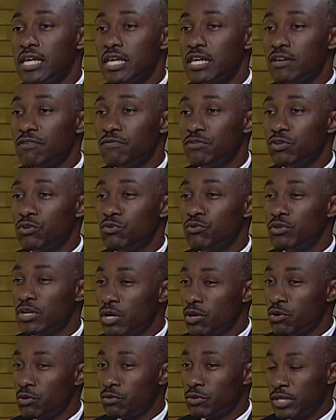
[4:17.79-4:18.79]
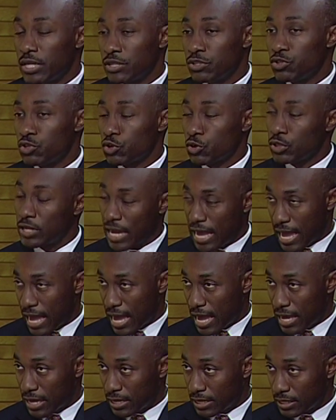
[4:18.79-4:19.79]
if you know that your
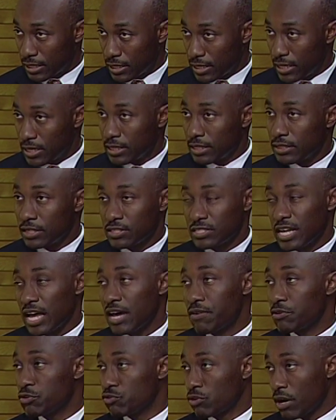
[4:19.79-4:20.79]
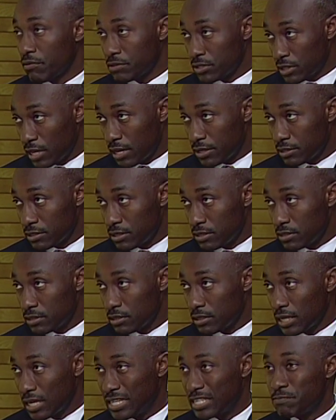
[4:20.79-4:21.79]
dad does not have a driver's
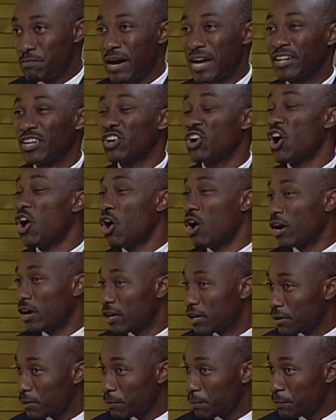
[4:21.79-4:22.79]
license and he's buying a car,